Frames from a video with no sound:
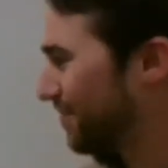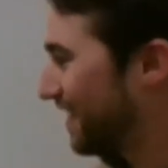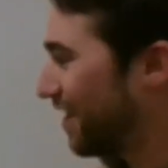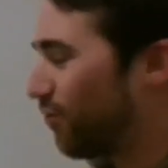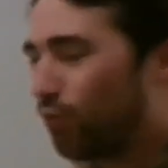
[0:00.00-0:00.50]

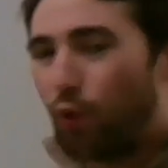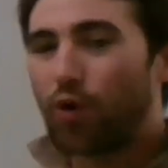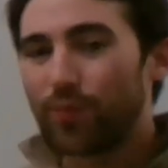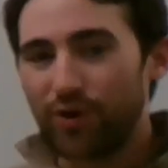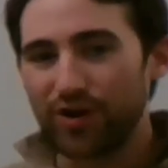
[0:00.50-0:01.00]
getting
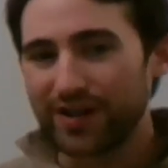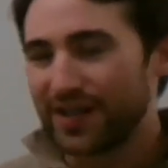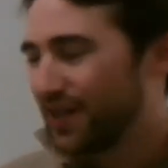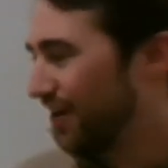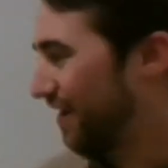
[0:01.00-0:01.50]
warmer.
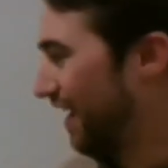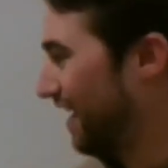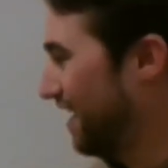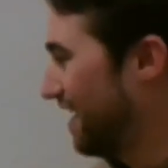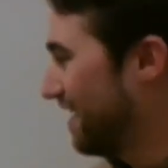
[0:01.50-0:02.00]

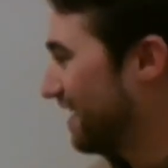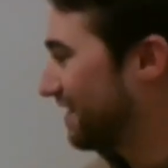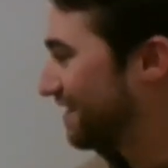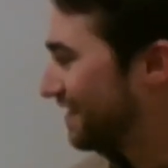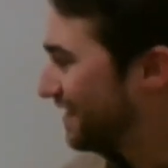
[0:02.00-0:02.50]
Okay?
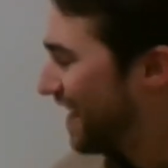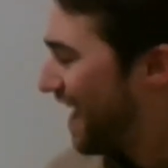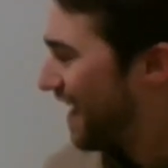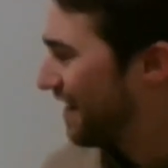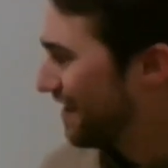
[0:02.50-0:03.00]

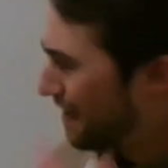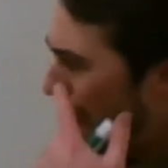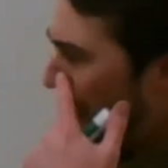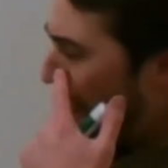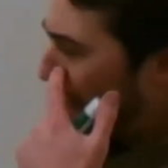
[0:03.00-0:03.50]
Instead,
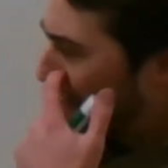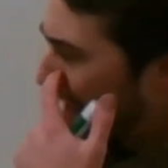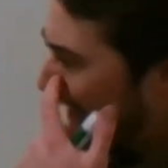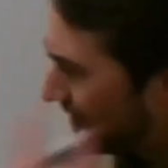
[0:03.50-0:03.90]
it stays